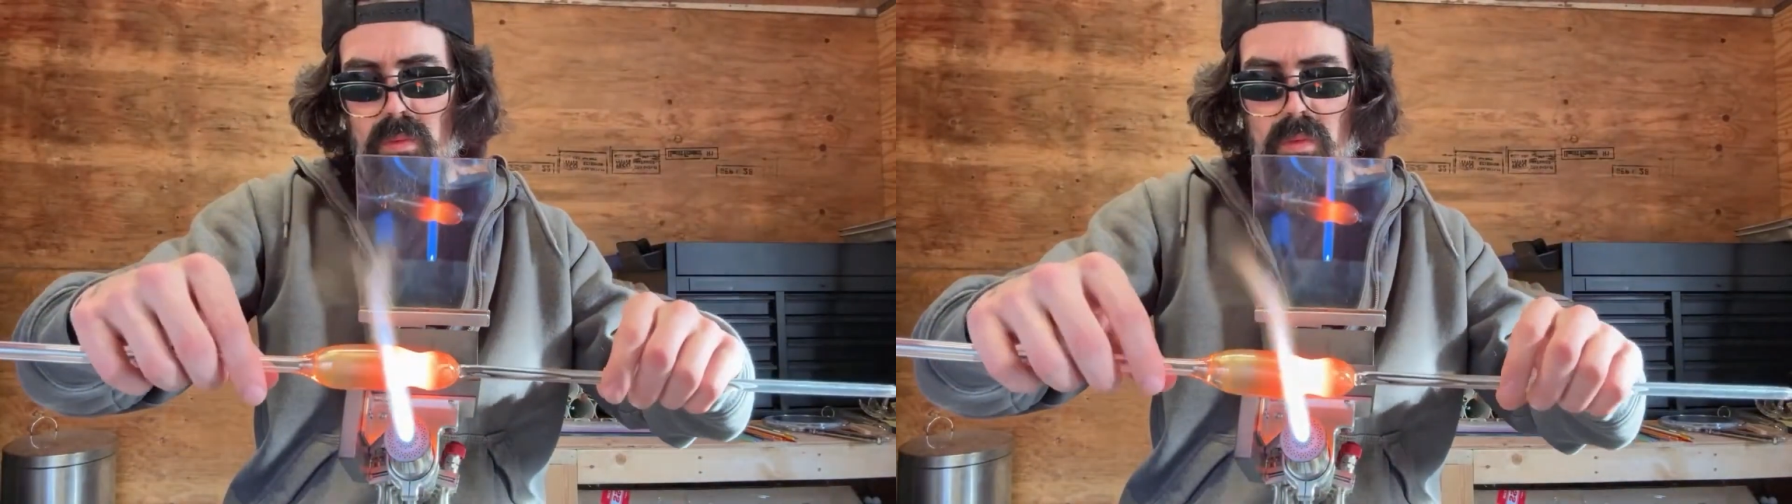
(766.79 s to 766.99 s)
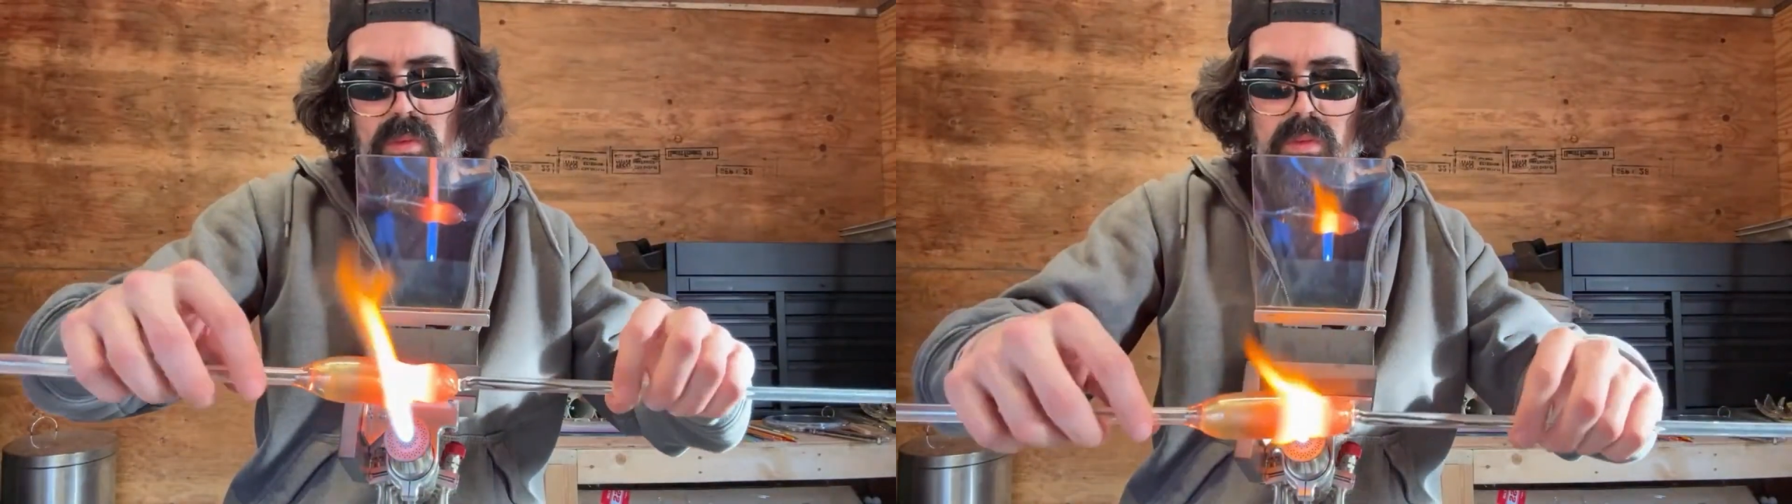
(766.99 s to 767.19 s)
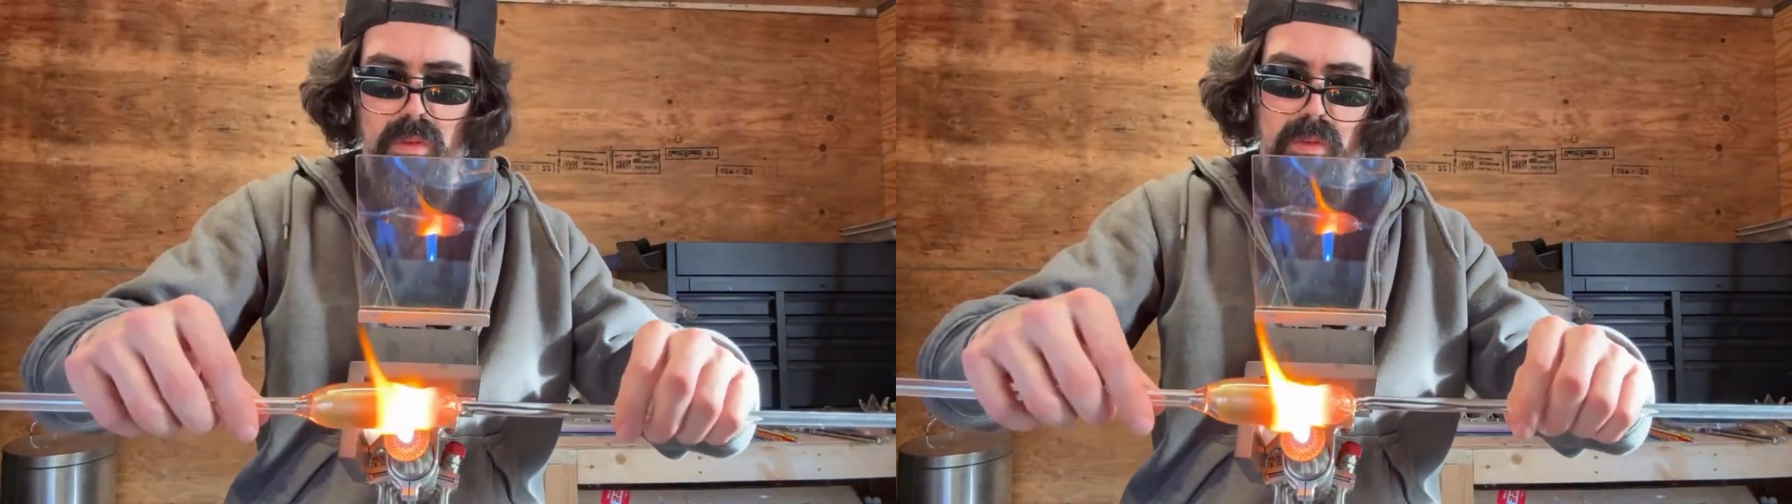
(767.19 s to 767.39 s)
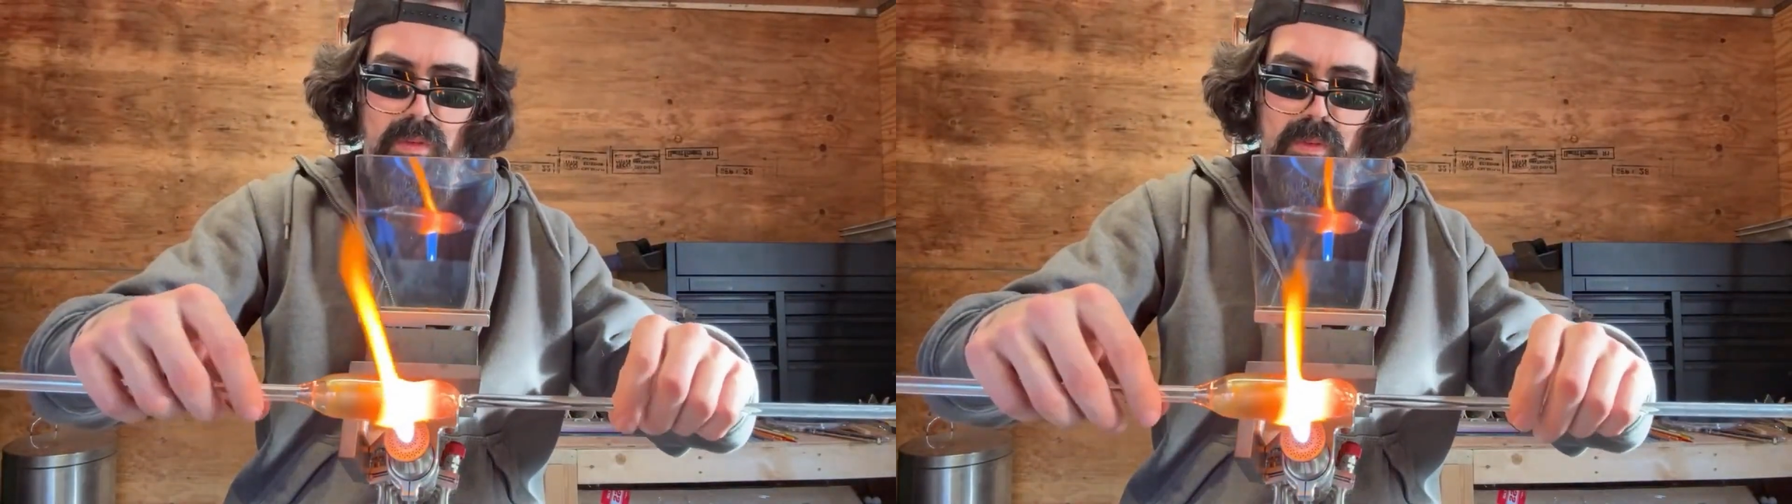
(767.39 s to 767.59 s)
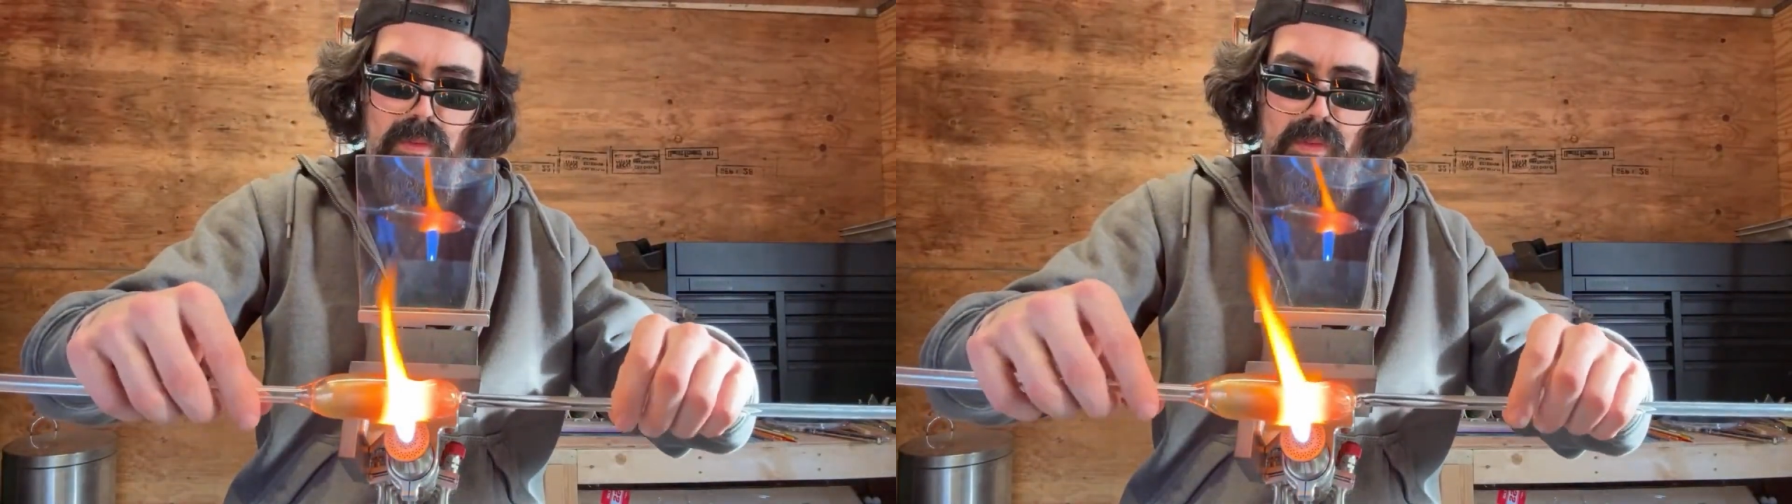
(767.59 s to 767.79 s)
a little,
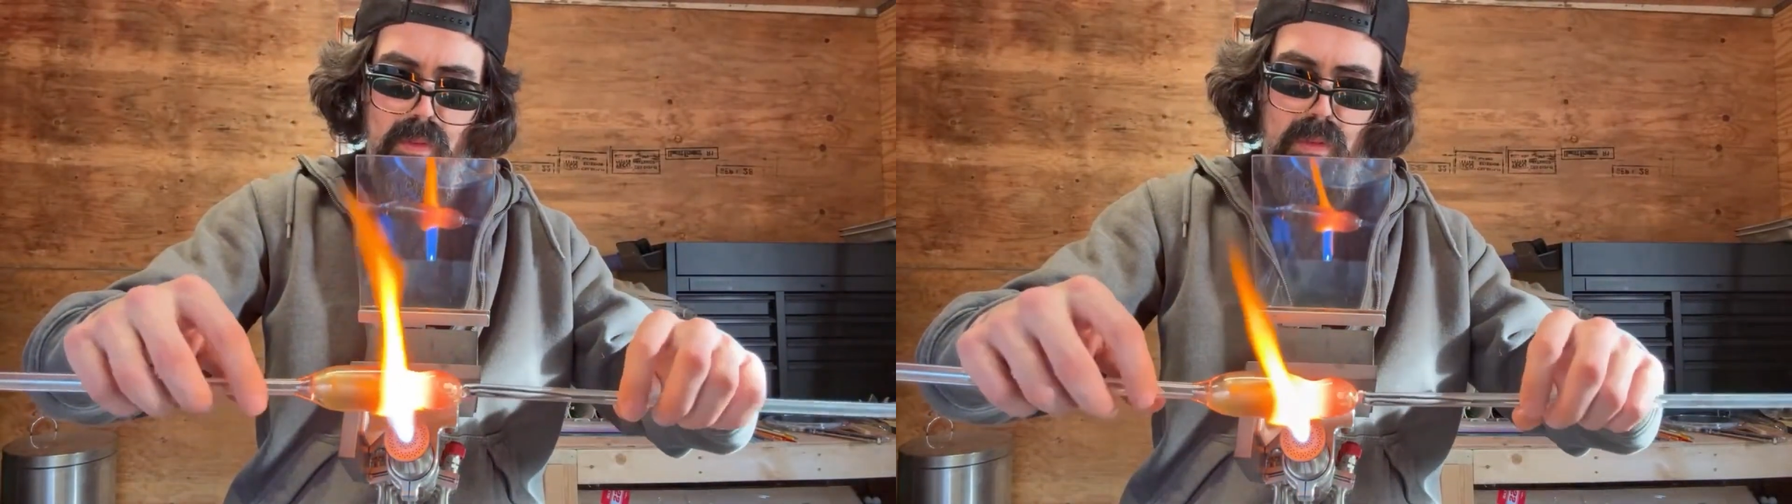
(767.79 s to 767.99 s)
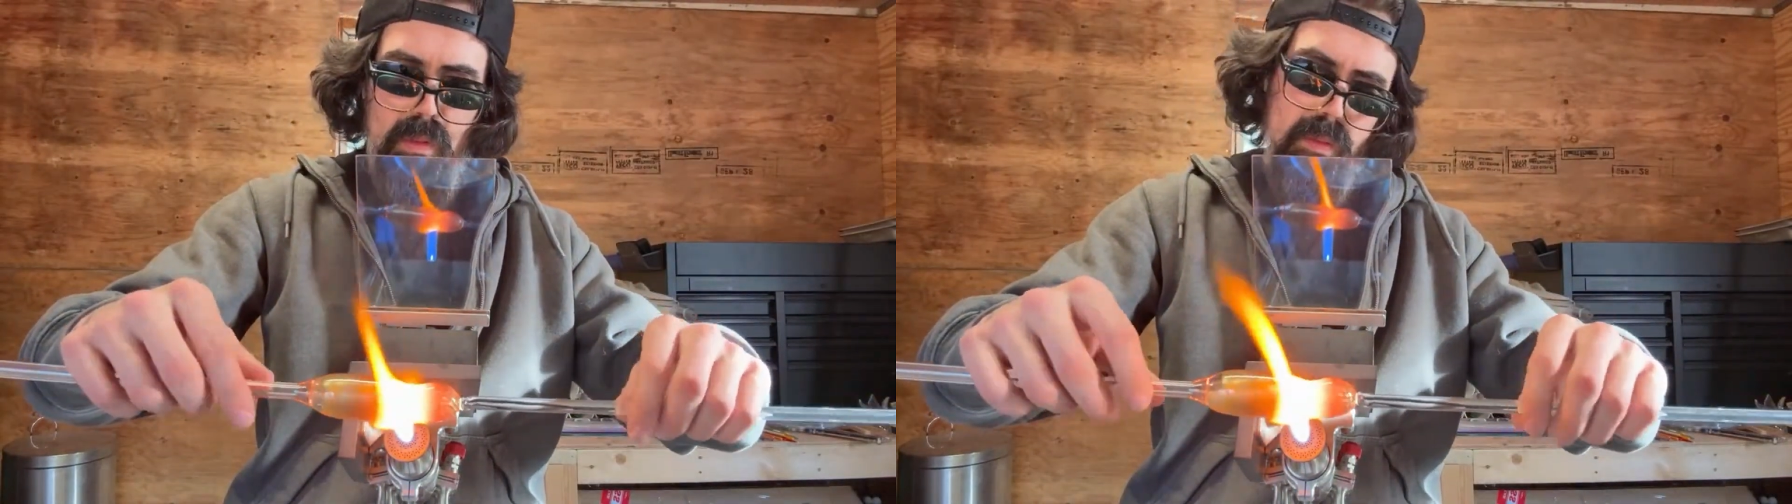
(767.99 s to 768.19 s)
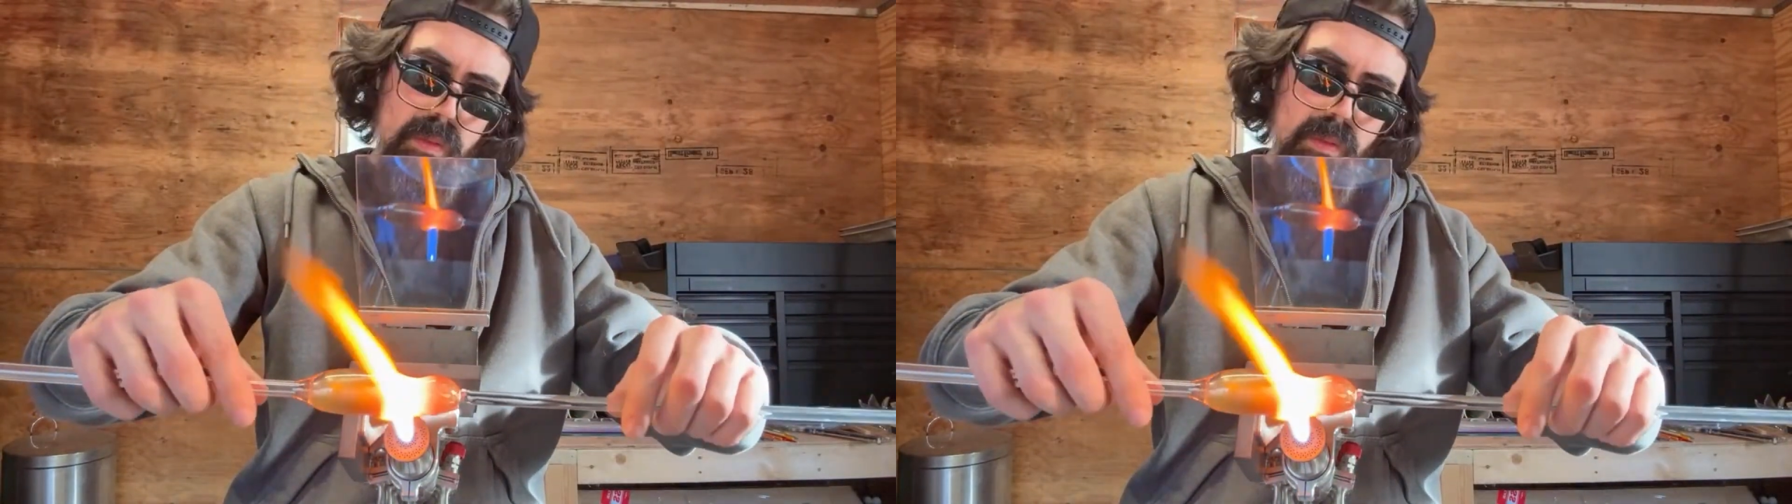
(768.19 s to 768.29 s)
and that'll